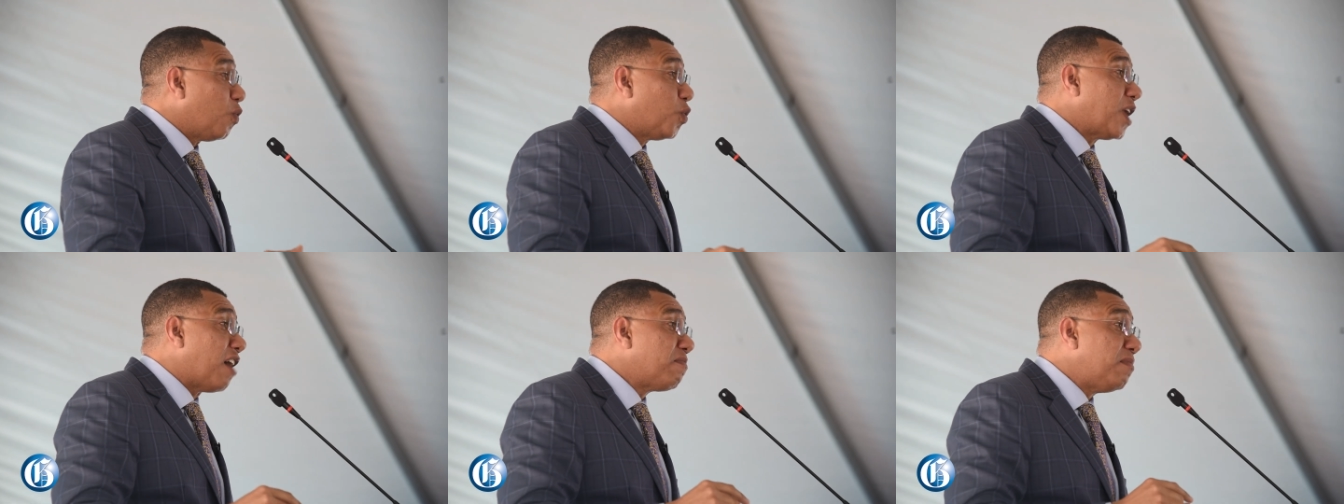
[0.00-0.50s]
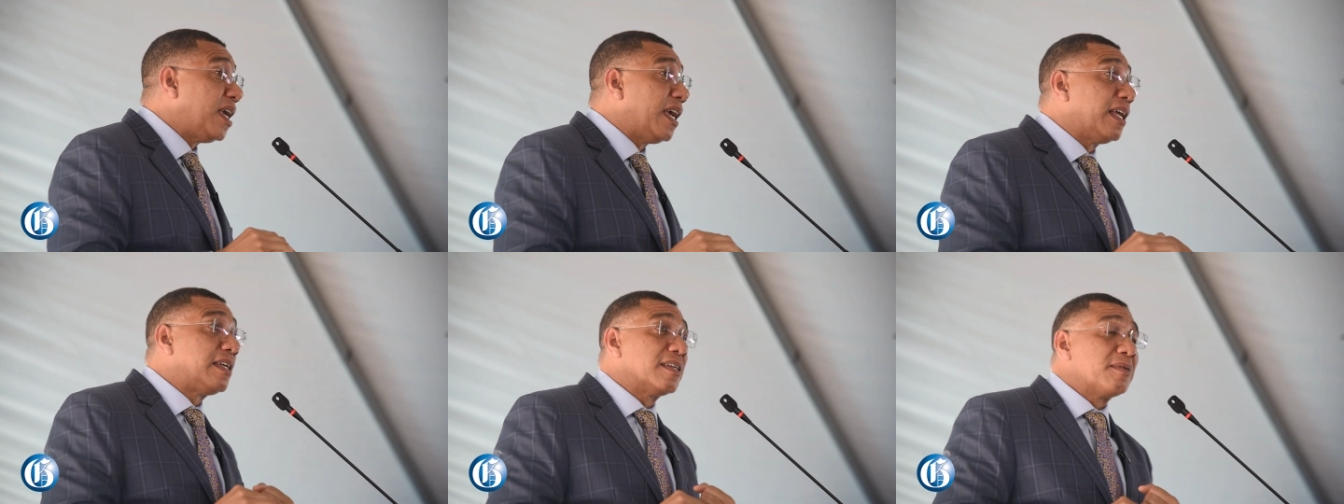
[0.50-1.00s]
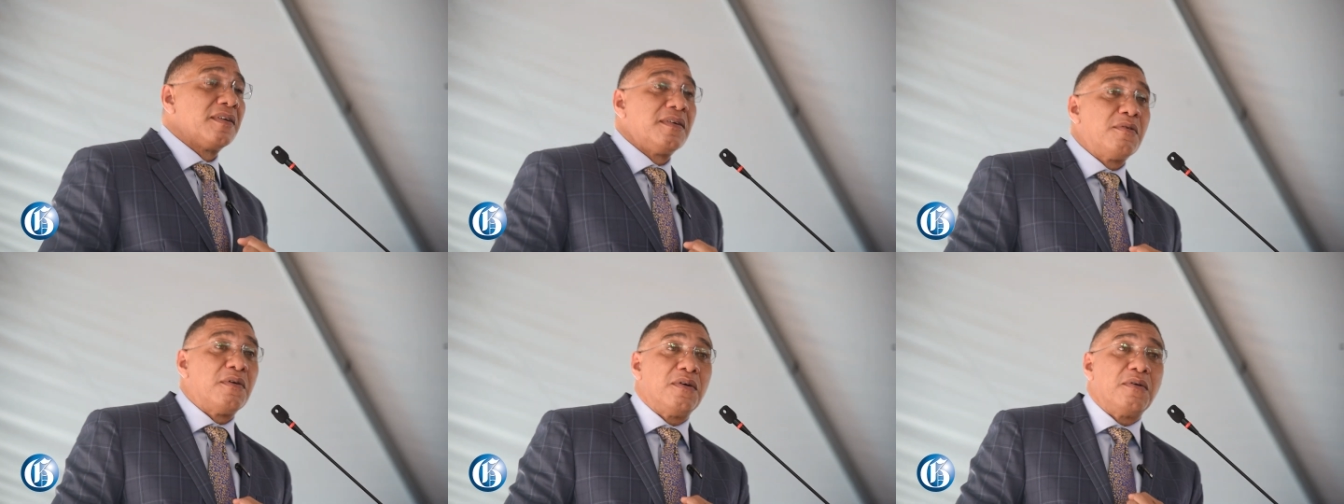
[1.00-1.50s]
would have made
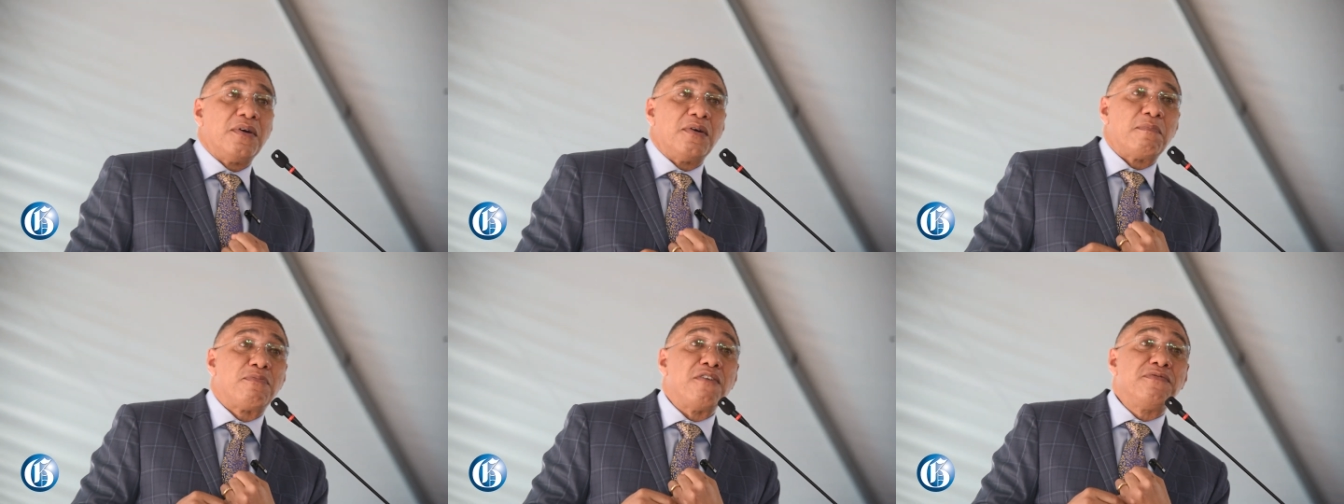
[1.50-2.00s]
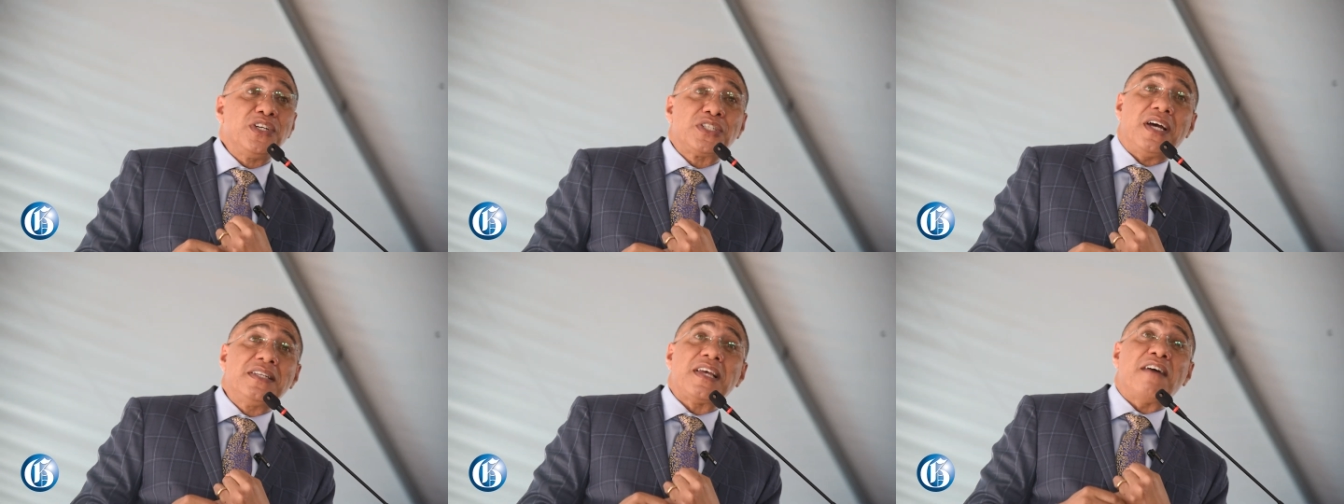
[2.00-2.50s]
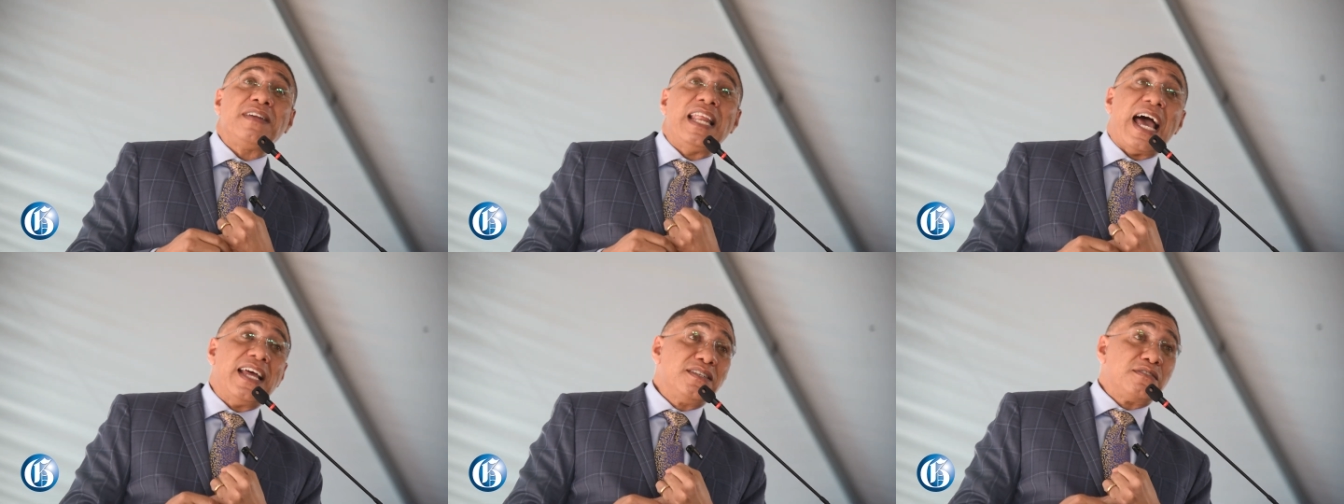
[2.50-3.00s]
provisions of
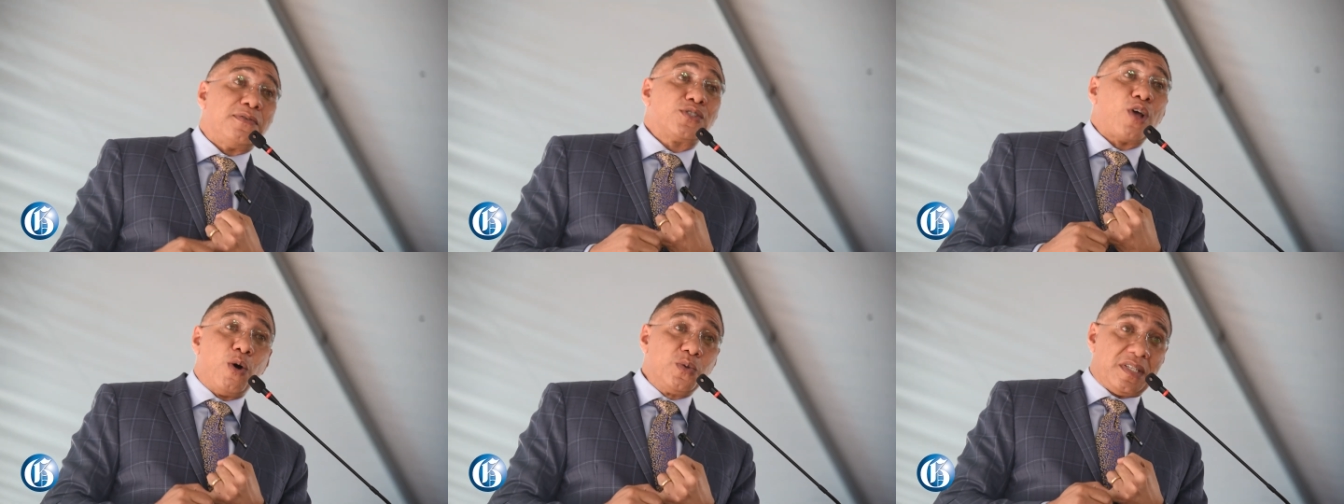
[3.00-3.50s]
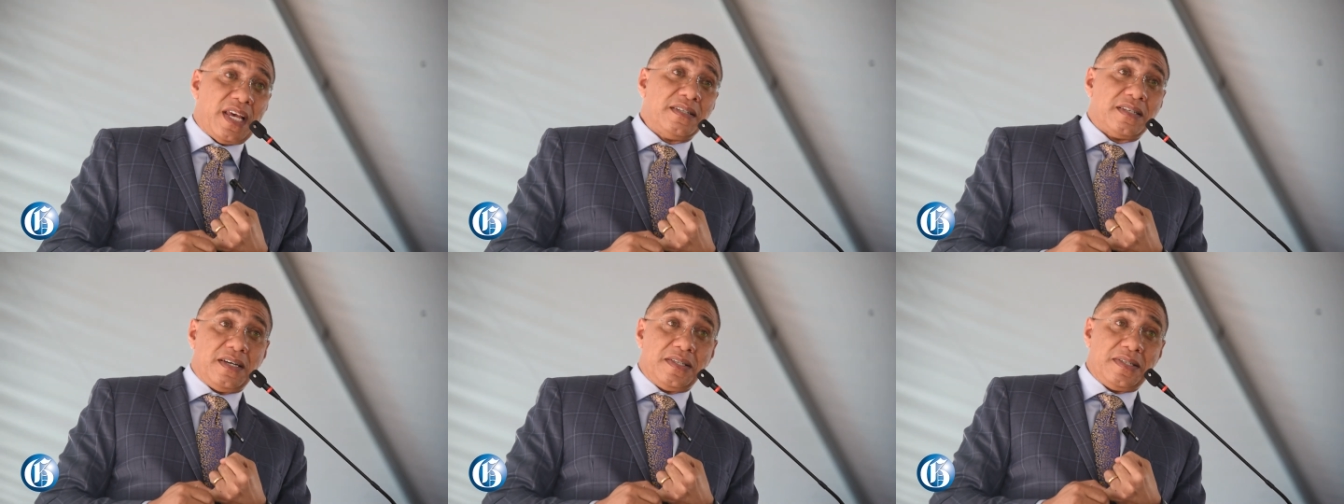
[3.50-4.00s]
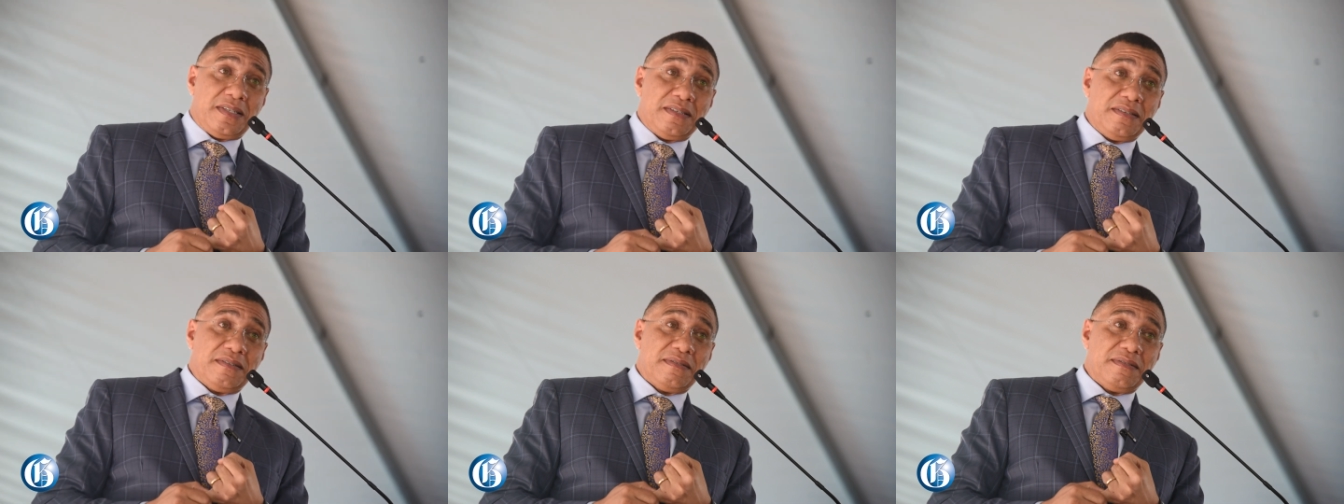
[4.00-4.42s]
land for town centres,